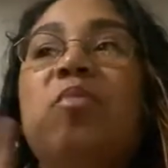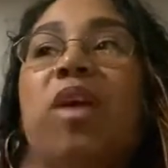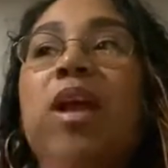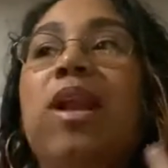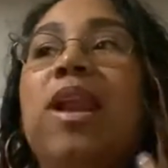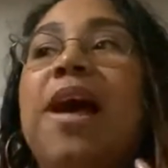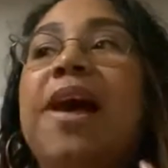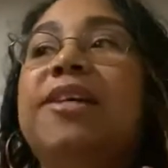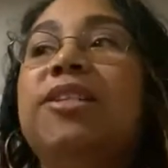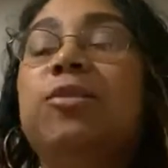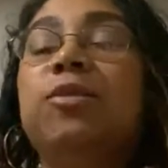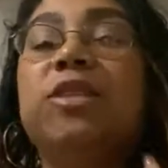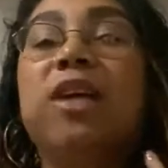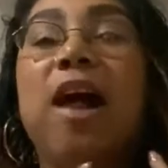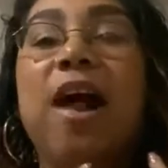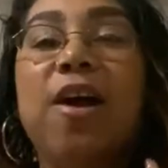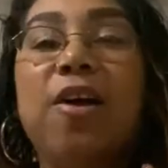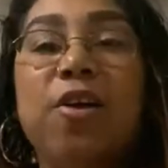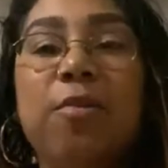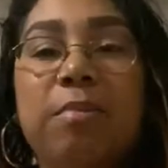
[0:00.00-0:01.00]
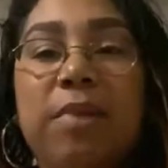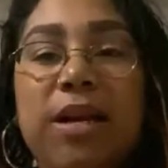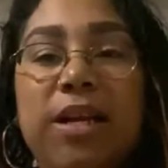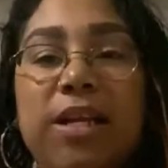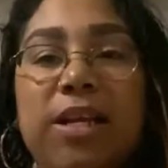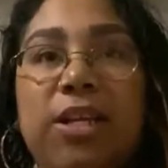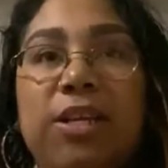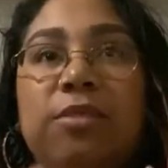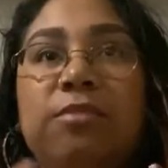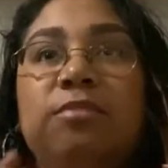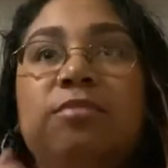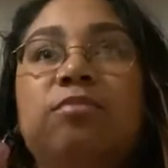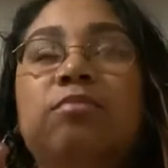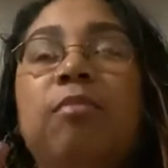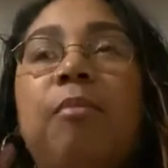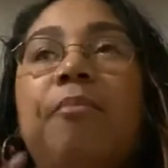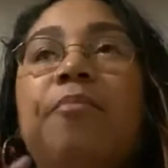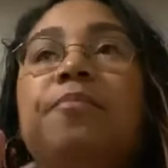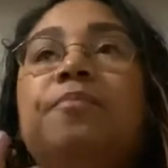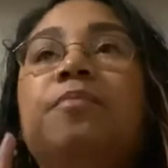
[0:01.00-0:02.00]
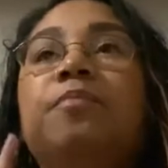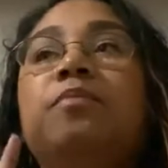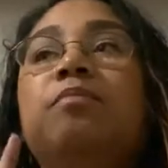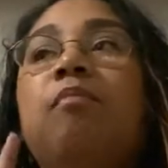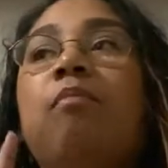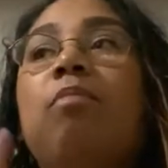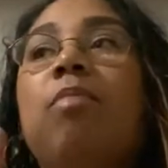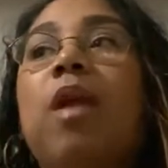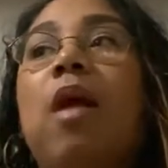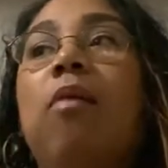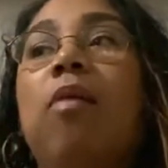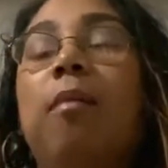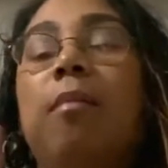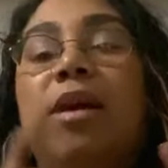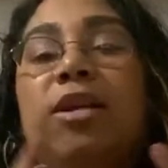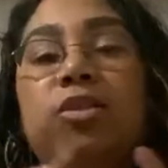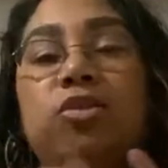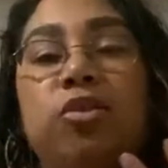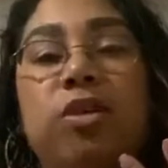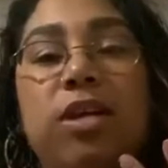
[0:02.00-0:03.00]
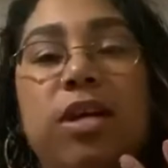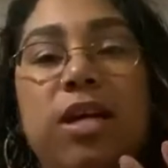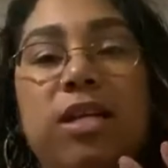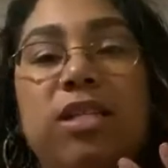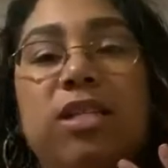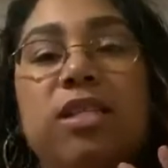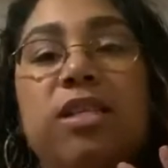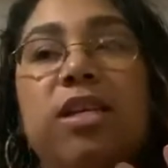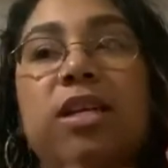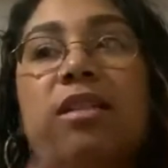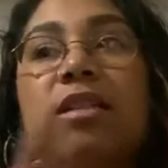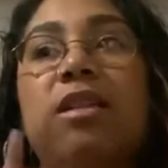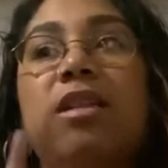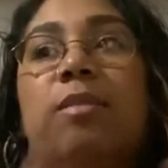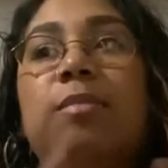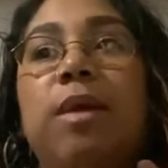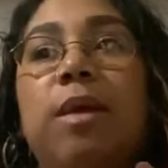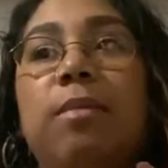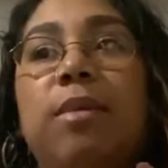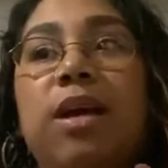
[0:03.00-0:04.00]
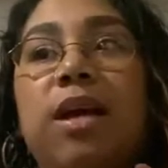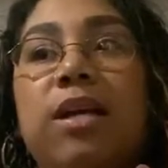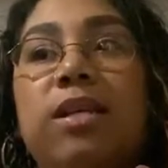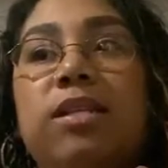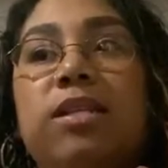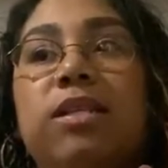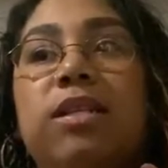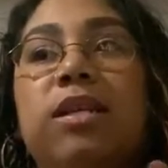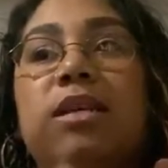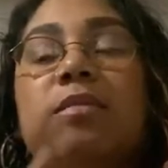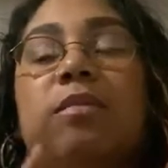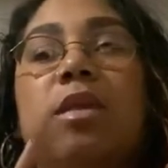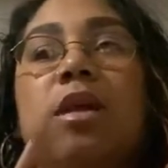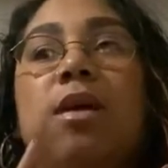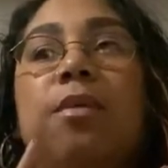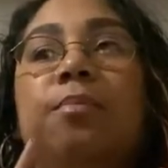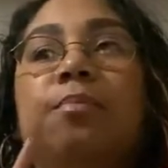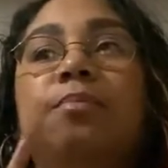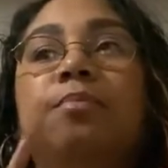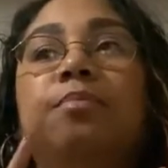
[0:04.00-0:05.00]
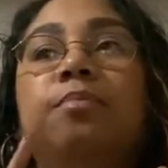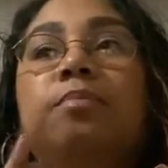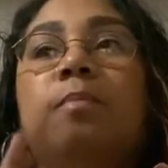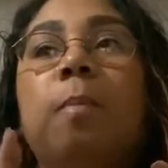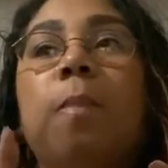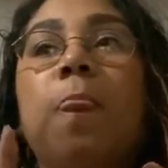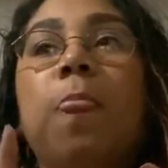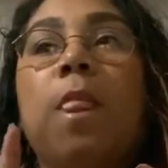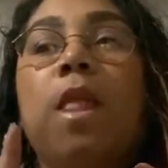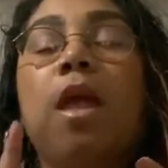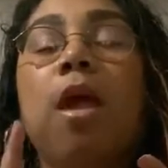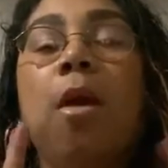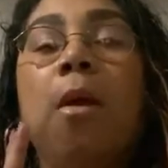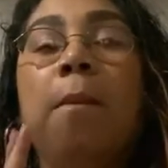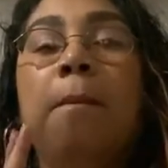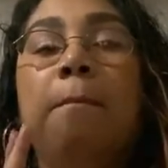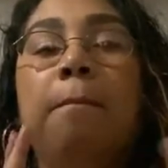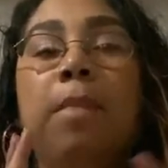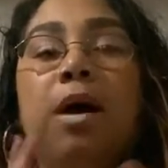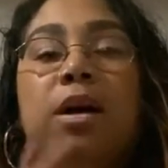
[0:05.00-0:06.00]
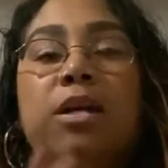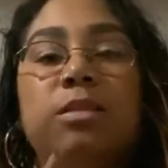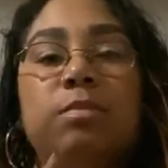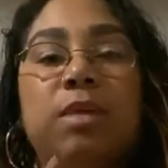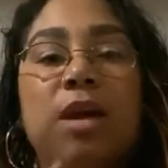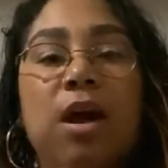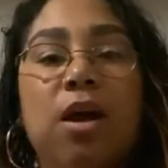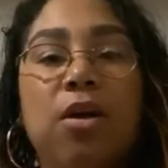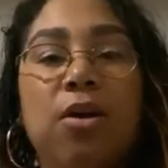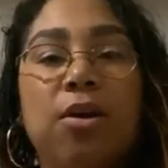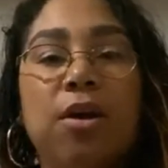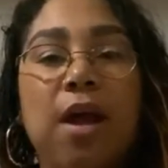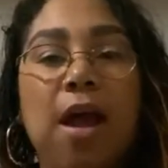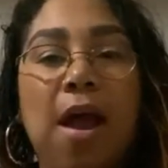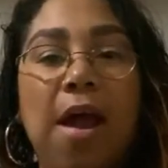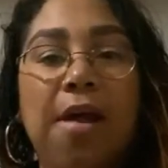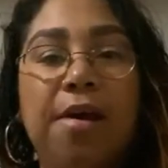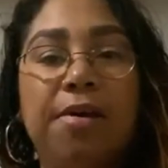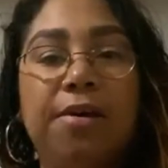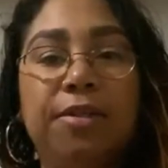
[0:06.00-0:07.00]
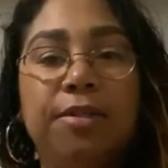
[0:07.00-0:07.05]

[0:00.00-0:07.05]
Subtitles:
Last week I hurt my knee. When my daughter got sick, then the baby got sick, then my husband got hurt at